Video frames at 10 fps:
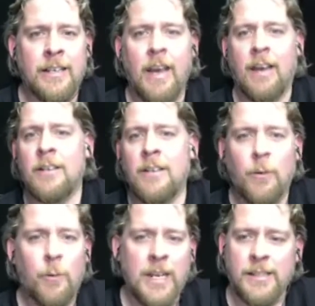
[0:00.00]
yeah,
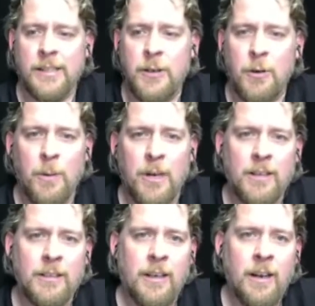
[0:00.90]
we as
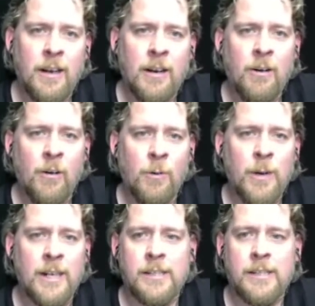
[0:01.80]
Cubert
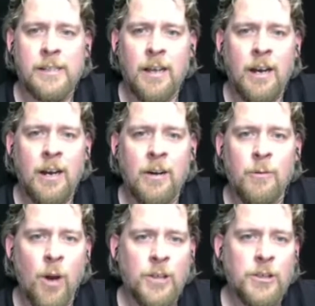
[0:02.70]
always
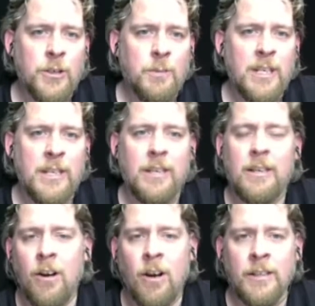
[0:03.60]
wanted to be
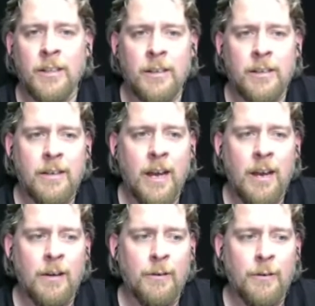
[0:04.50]
on the
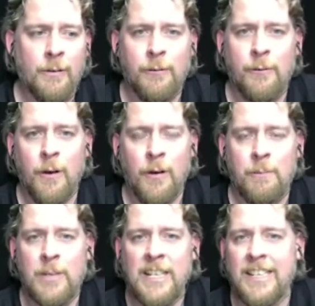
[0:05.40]

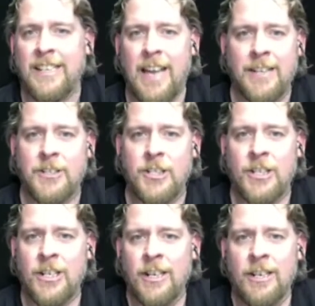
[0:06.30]
bleeding
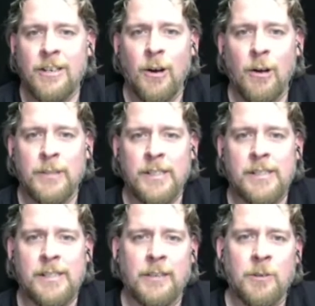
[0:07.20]
edge of
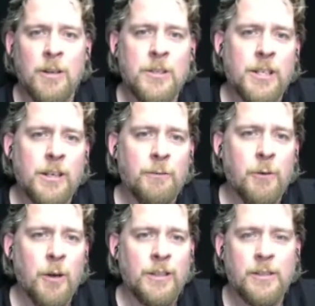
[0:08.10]
this technological
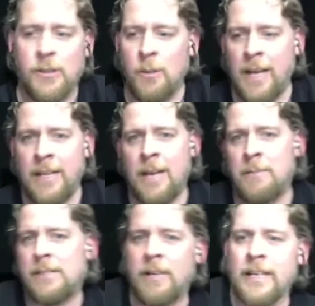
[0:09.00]
front. So my name
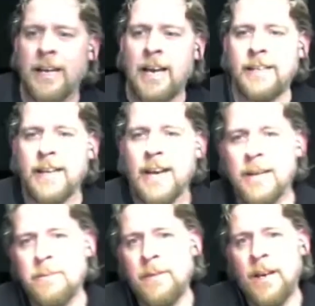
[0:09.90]
is René Heine.
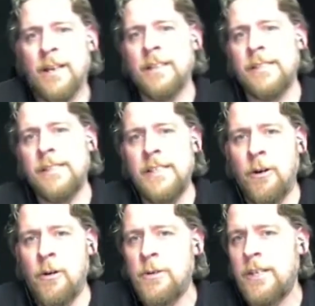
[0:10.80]
I'm
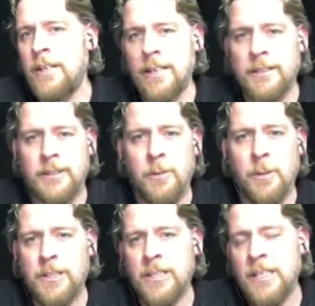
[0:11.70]
CEO here at
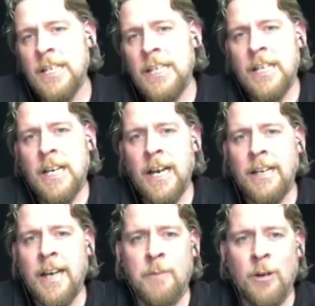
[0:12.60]
Cubert,
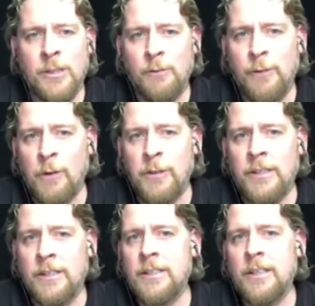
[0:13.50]
and I'm also
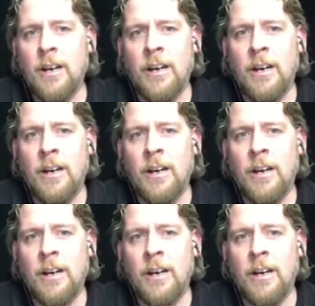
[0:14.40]
founder